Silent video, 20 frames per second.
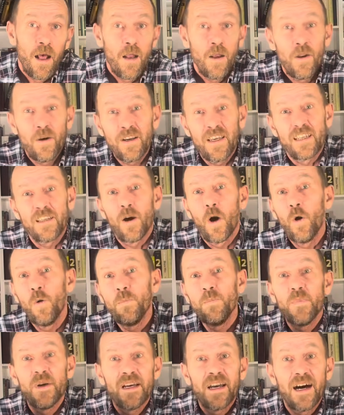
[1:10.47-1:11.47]
Look at
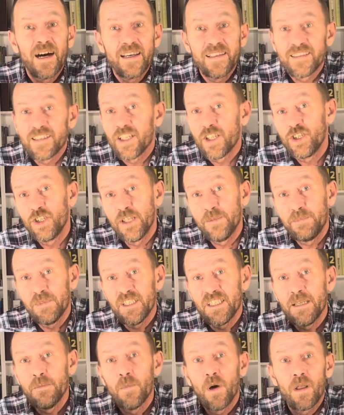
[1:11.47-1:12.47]
OpenAI's
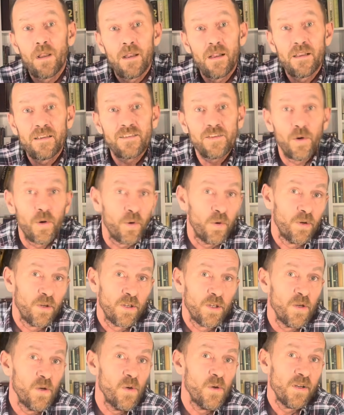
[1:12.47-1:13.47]
GPT models or
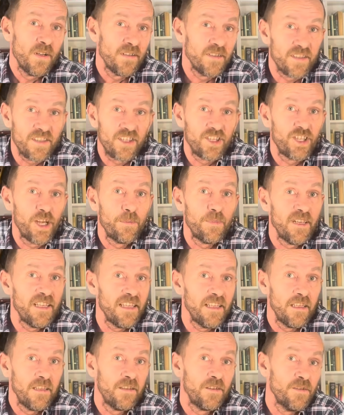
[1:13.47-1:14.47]
Google's
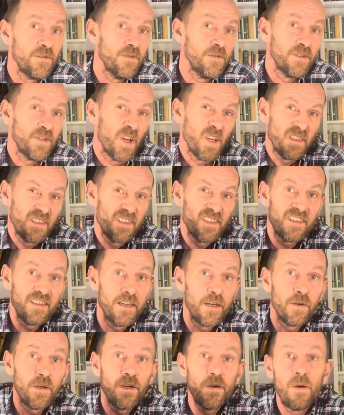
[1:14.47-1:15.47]
Gemini
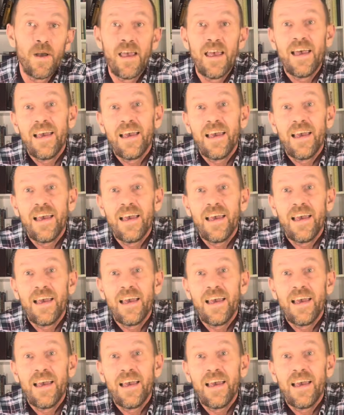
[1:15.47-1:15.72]
2.0.